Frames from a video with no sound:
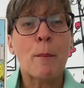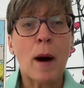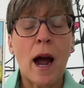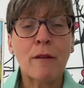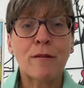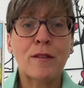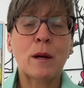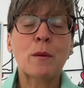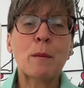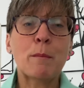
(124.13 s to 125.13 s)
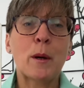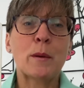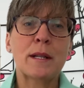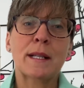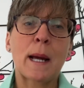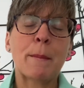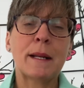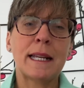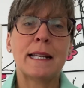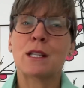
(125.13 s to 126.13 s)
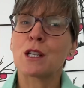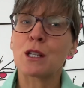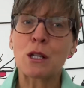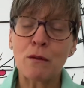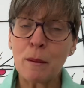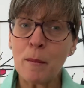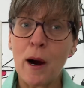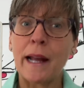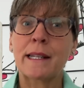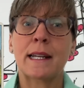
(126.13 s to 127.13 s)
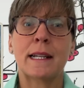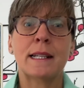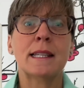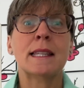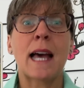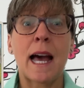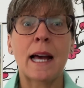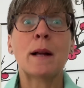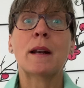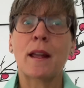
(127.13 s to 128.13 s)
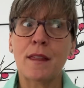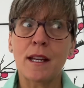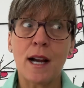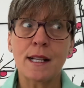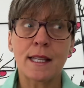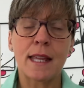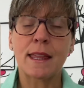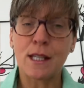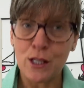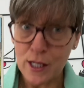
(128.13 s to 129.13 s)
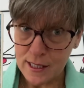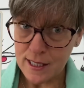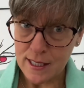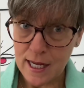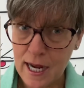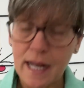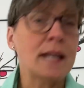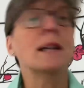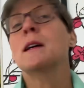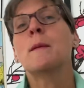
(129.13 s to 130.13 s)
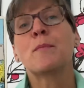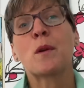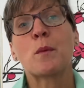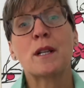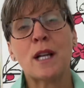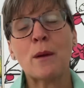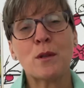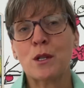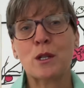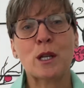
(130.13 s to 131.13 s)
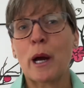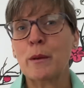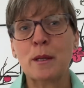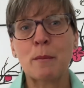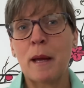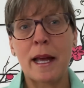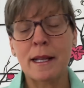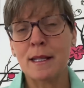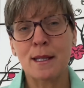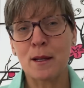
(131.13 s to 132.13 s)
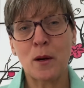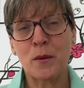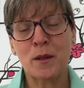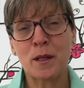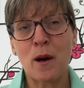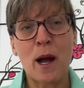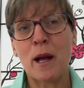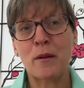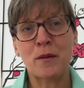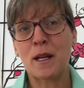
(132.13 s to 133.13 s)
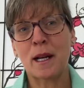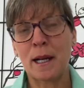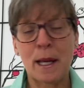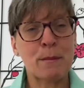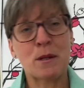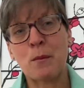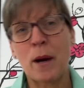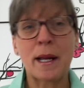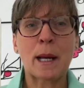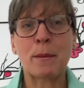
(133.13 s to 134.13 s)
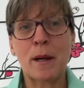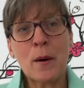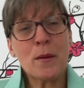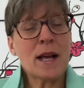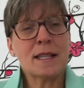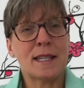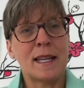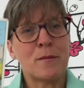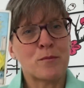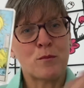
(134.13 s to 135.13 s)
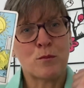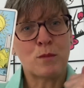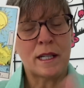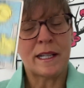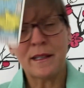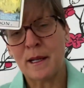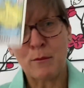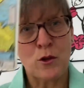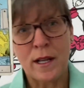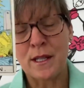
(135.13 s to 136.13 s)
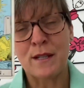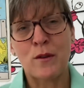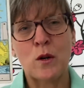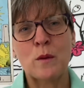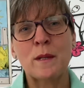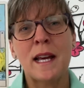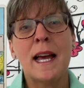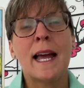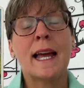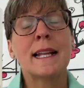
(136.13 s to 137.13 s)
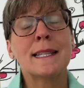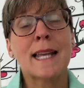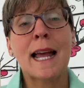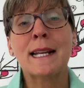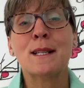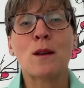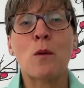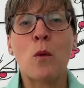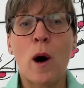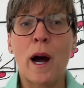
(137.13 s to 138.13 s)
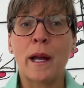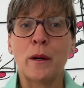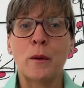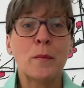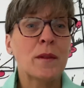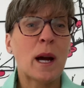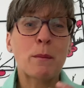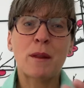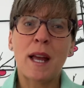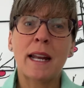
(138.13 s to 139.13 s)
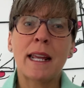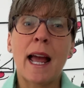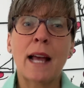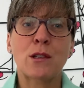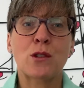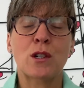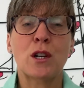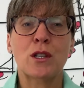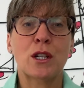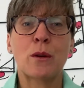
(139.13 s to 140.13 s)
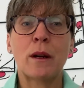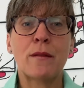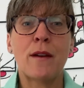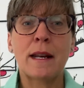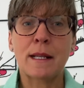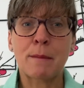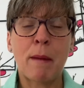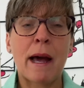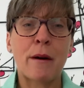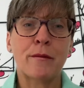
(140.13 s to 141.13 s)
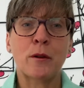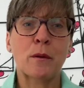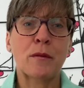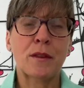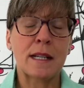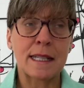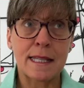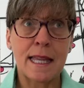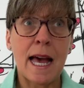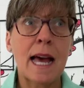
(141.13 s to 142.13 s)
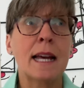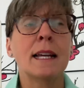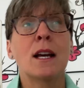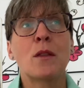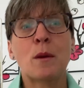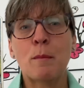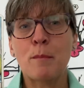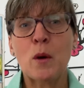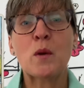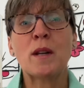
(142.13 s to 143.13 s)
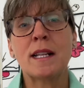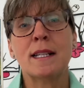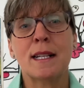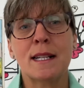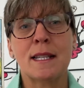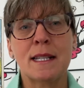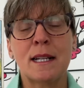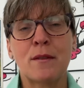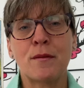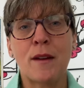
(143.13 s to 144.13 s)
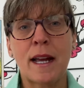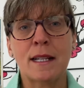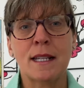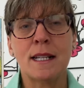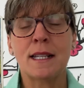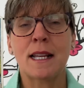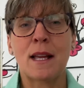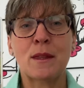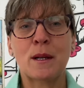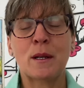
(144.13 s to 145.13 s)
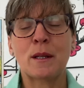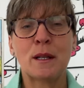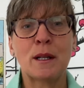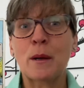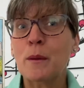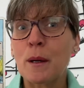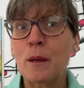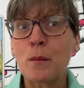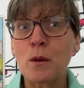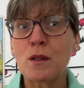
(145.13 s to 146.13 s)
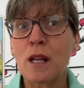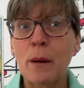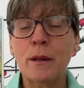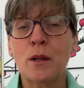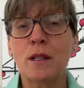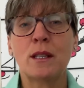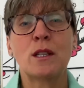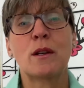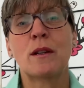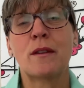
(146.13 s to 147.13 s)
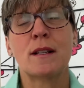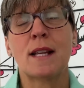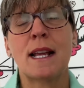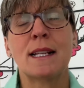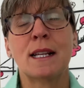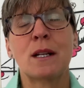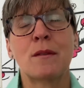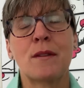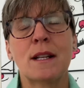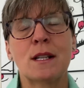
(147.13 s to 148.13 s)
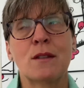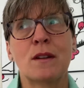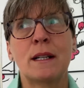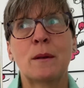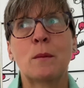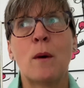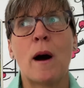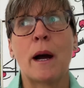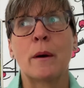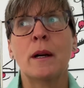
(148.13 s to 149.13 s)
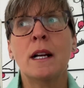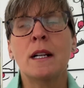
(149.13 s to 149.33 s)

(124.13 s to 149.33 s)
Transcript: But I feel the moon is coming in just to remind us that, and I think I said this yesterday, we don't just go to bed on the night of the eclipse and wake up and go, oh, that's it, brilliant, I'm transformed. It takes a while. And with any astrological event as powerful as that, the moon is going to still affect us and the, you know, the, what's going on in the universe is going to affect us for a little while.